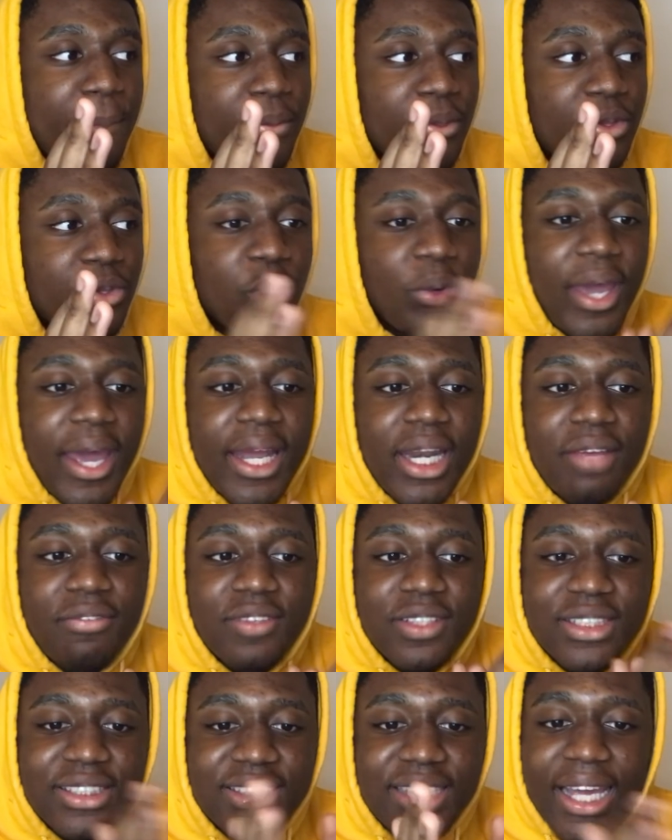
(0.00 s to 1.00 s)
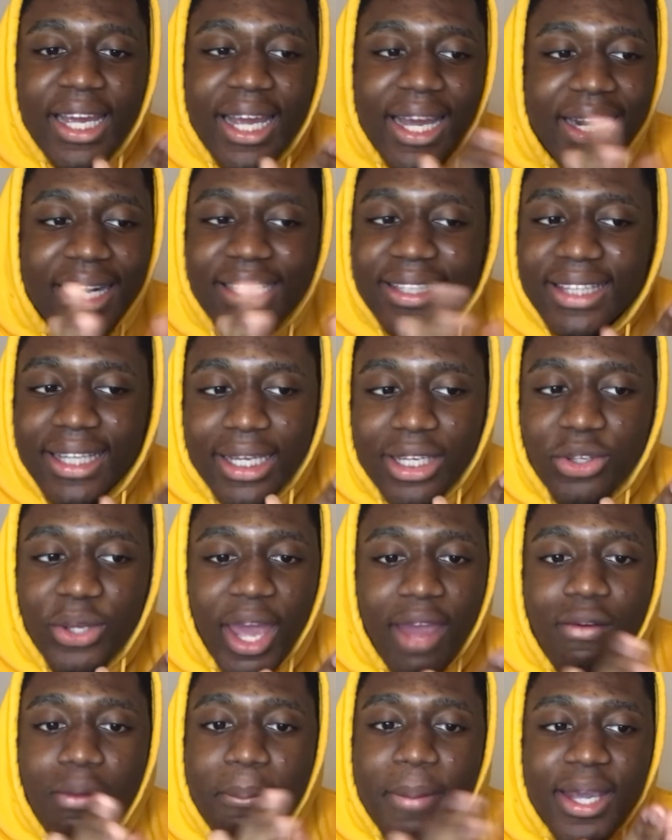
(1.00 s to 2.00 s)
you can't even say anything, you
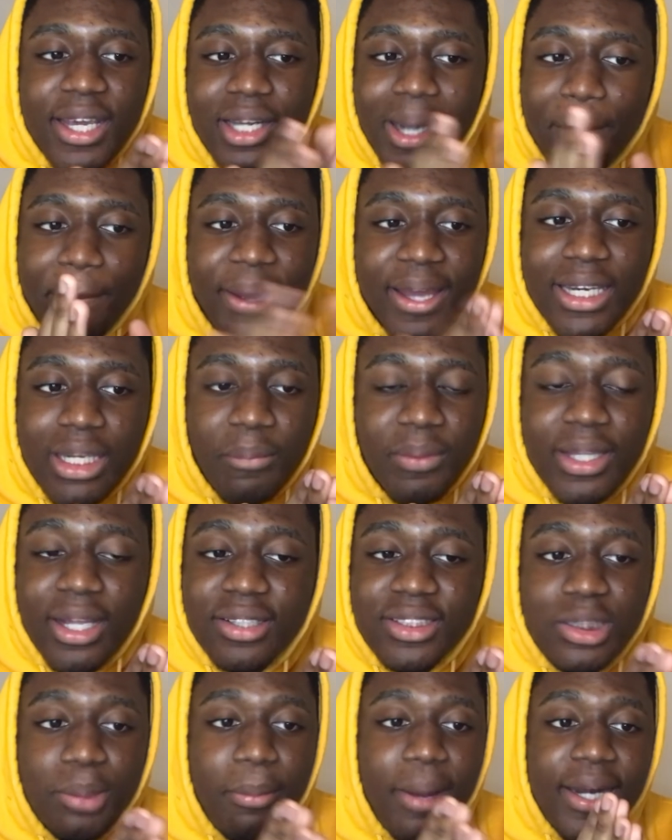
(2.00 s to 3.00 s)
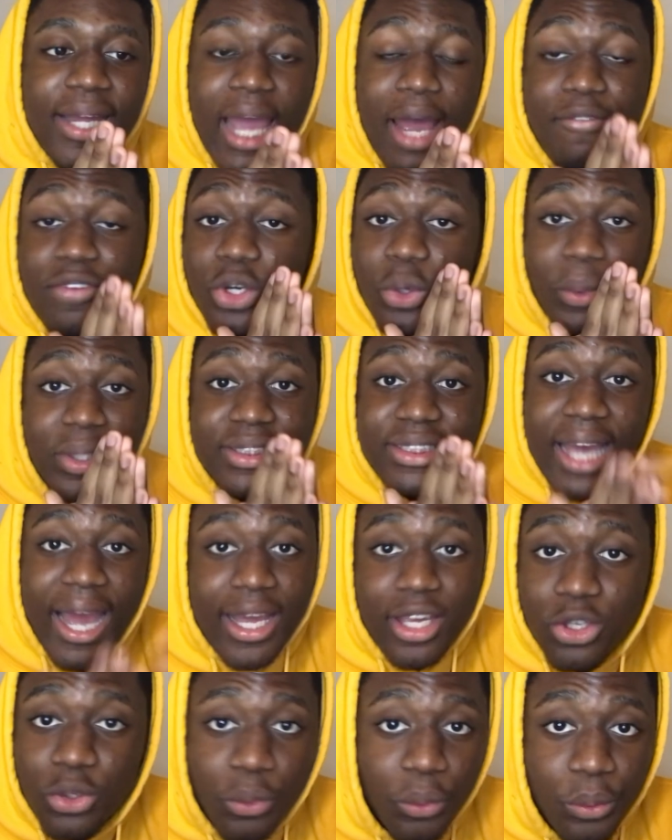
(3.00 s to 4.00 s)
can't even make an opinion without somebody having to
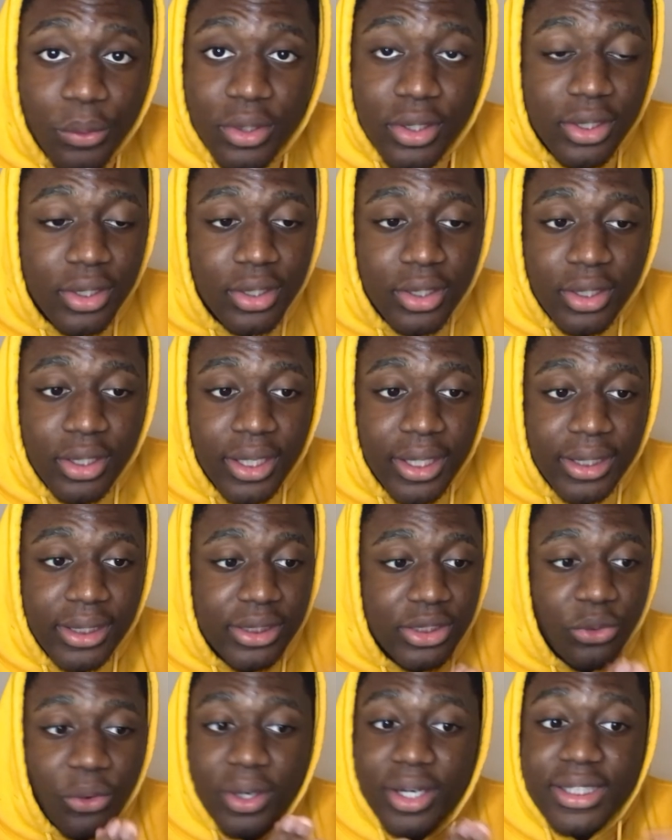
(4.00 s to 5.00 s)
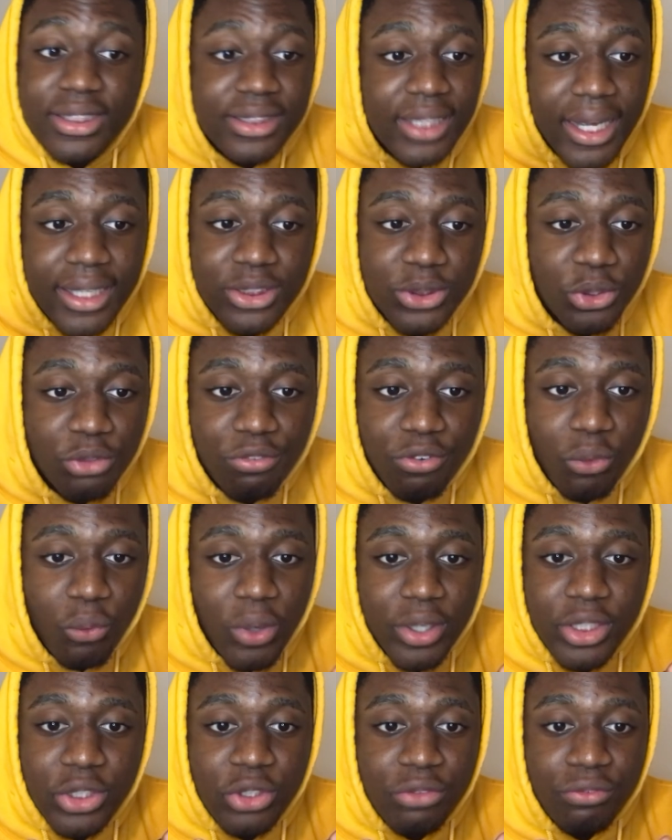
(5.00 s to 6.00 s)
attack you and criticize you for
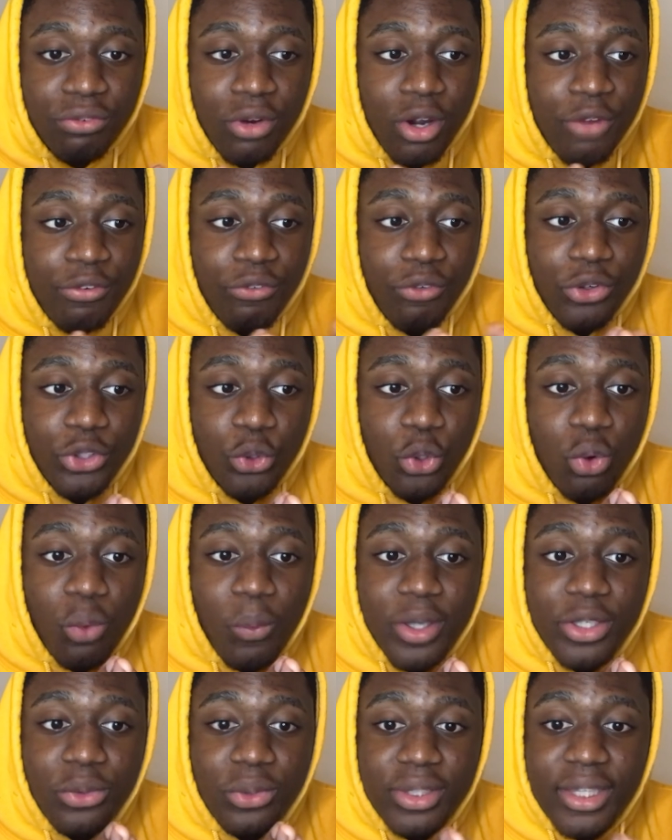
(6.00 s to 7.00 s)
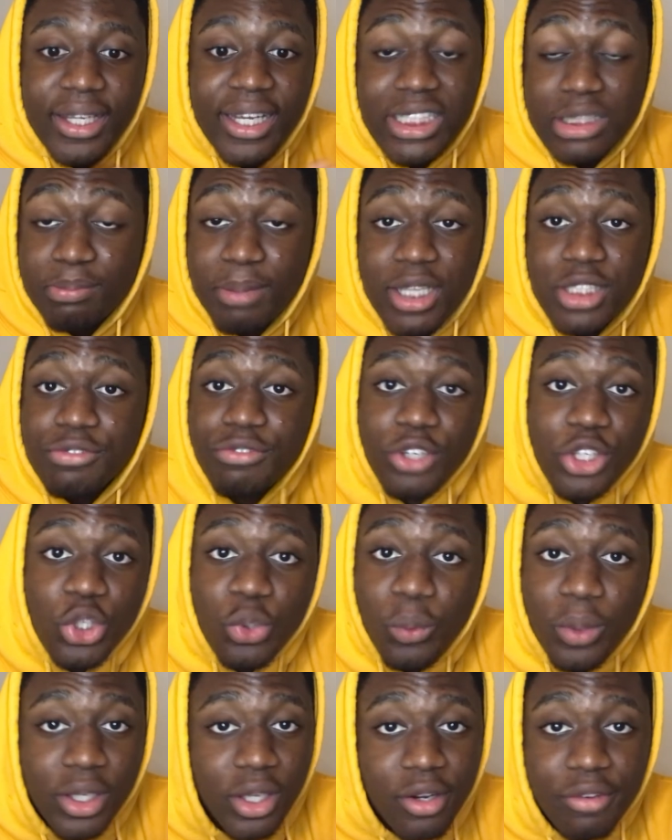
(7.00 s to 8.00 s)
what you for, for doing what you think is best for
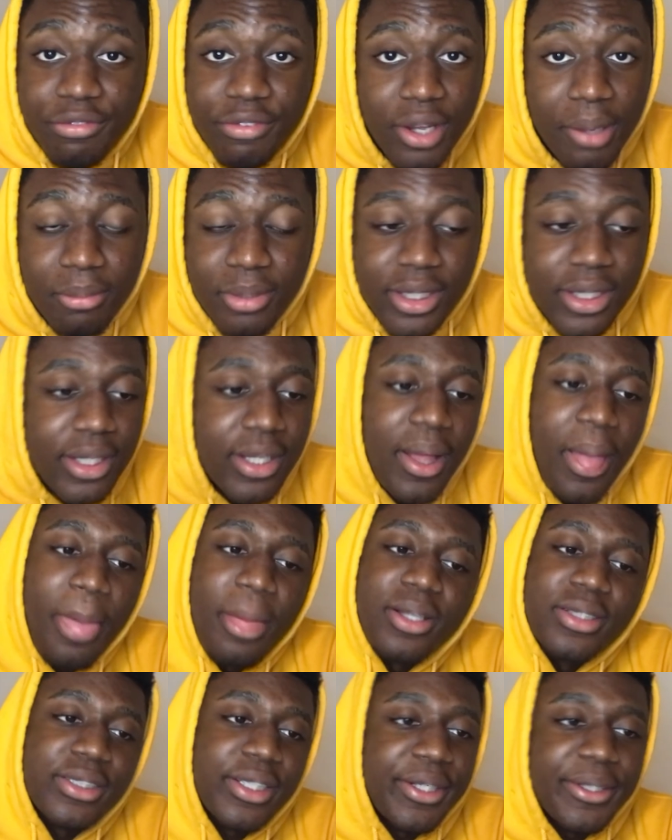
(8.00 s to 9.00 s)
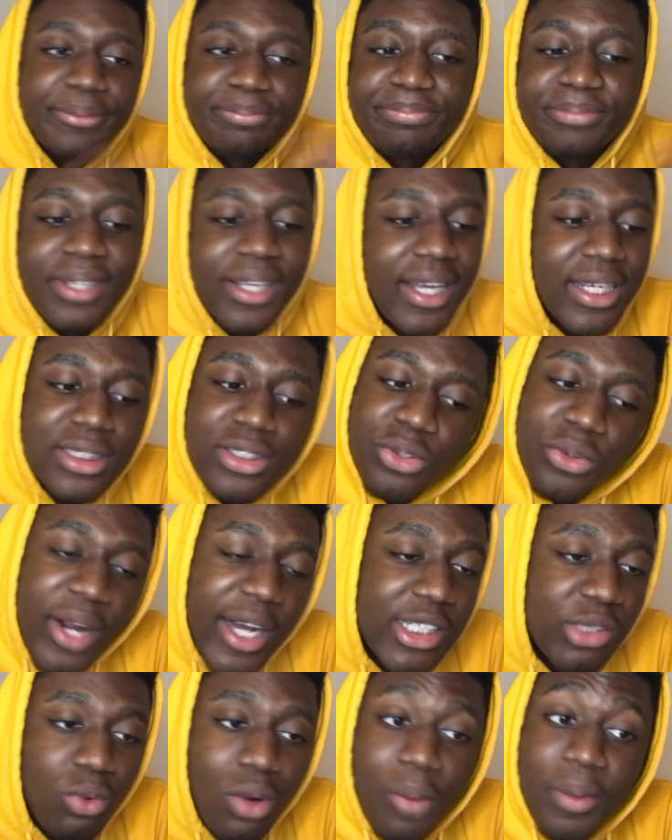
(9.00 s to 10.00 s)
you and your family. So it's a
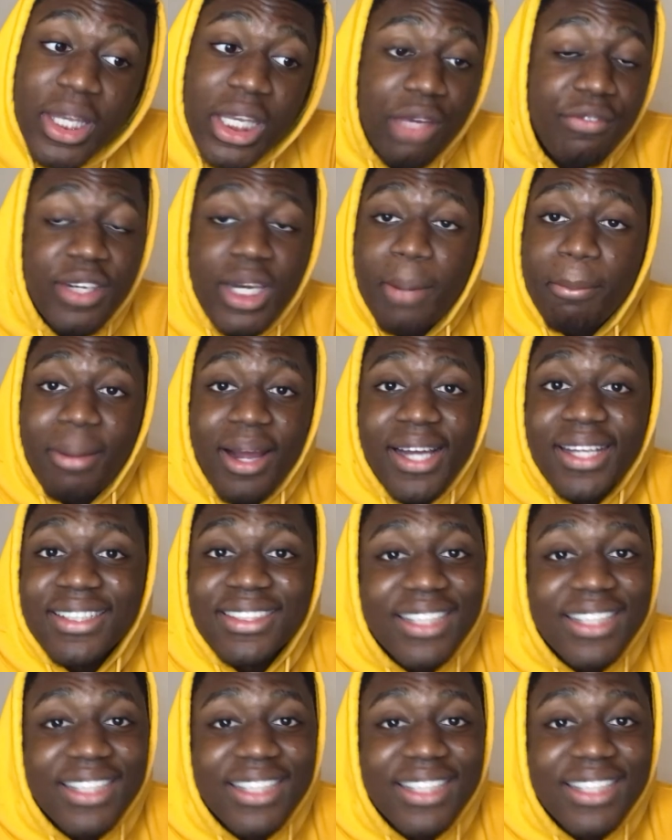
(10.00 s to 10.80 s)
crazy world we living in, bro.